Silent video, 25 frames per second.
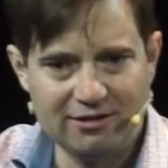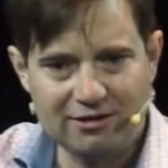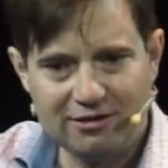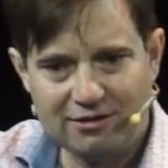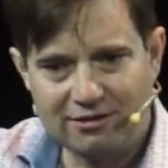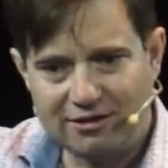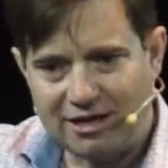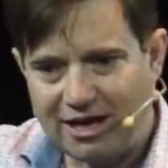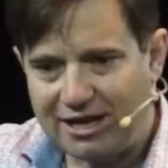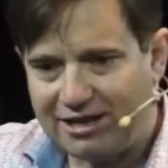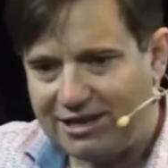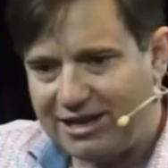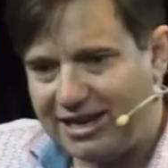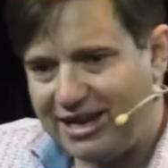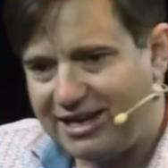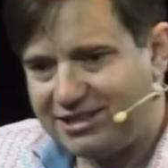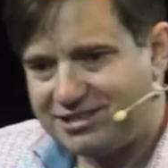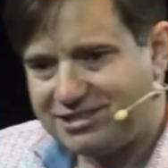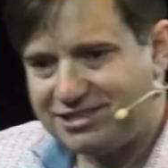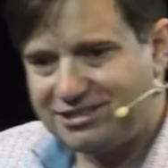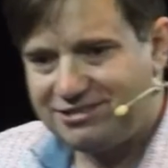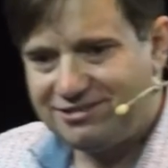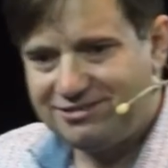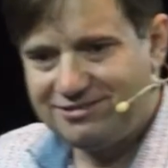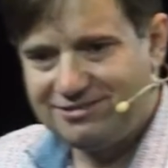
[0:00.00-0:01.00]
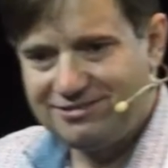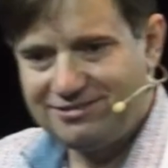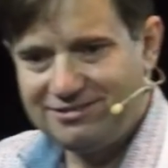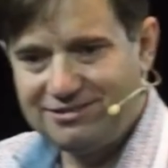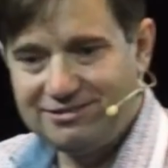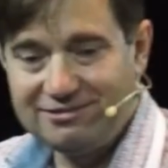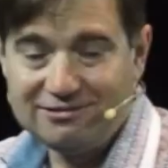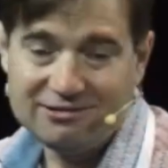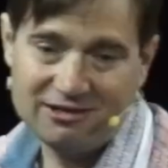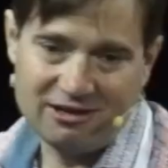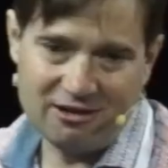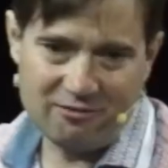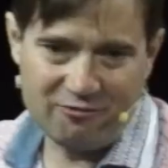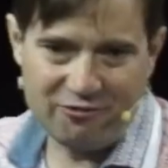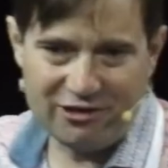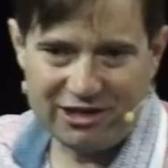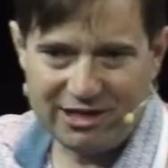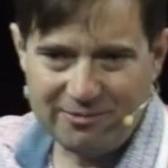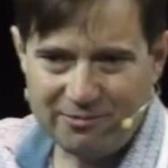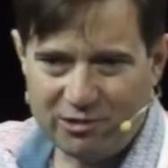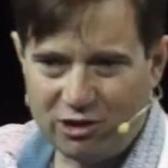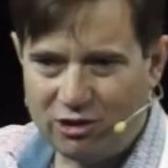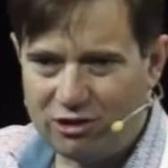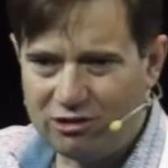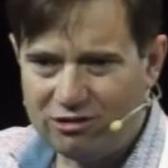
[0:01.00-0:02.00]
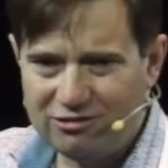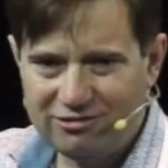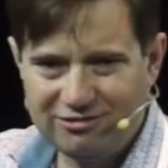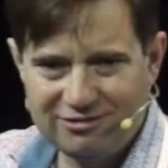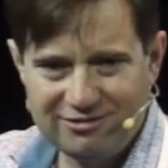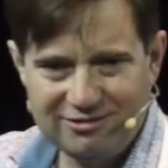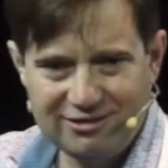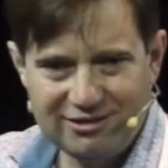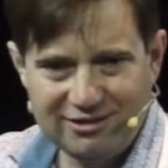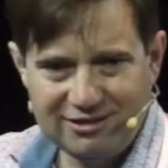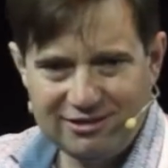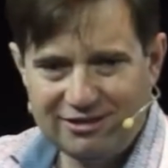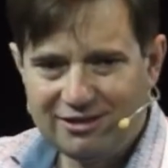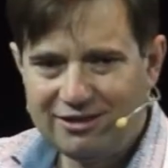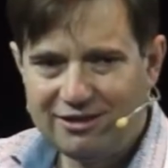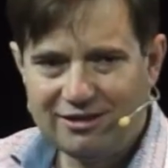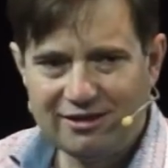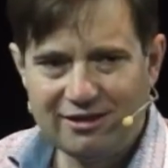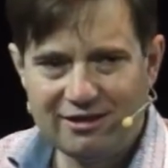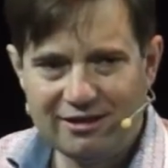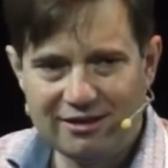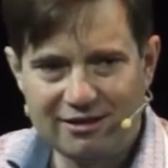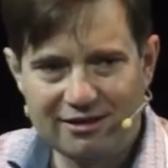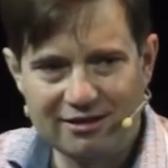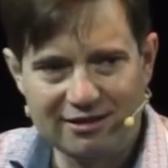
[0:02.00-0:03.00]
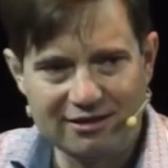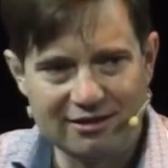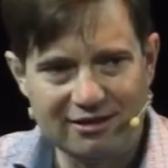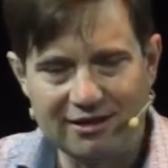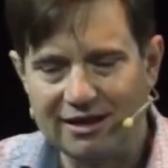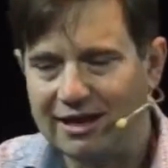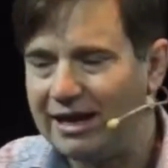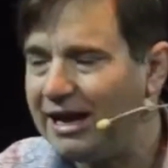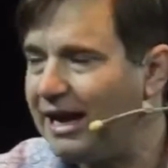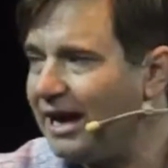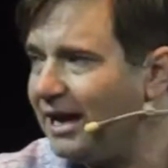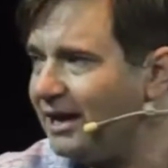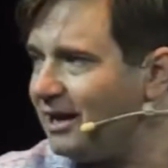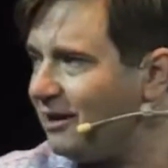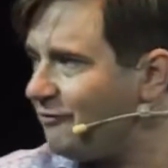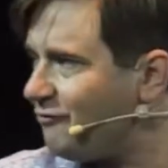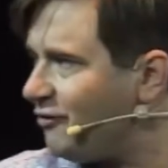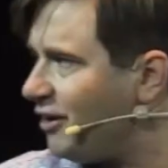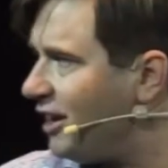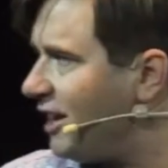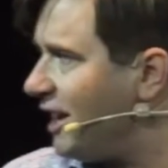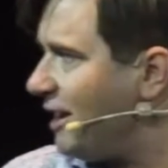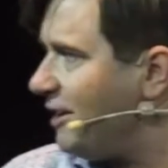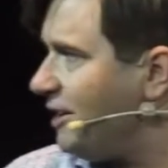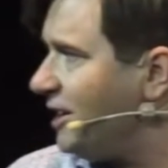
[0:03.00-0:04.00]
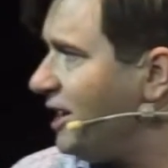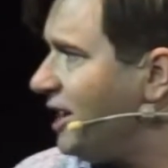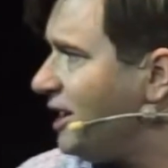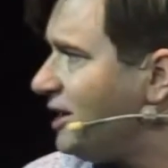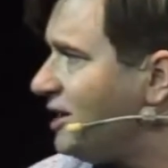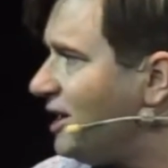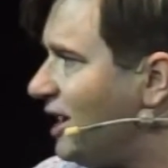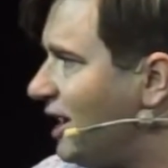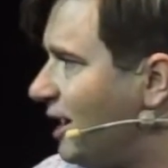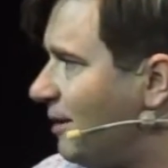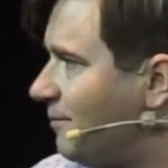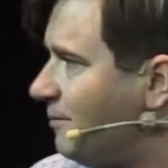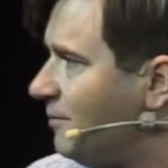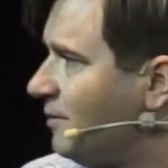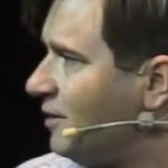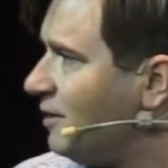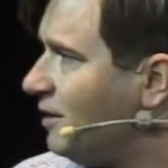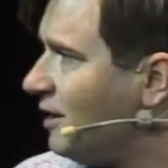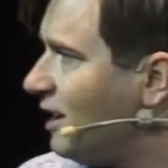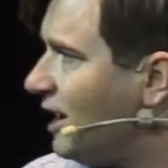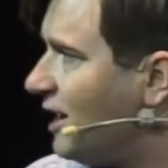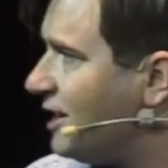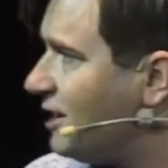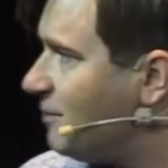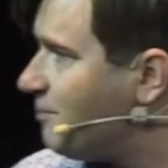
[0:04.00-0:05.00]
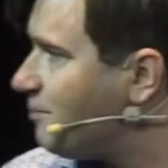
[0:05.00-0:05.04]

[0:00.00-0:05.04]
Not less, hopefully more. And I need them at a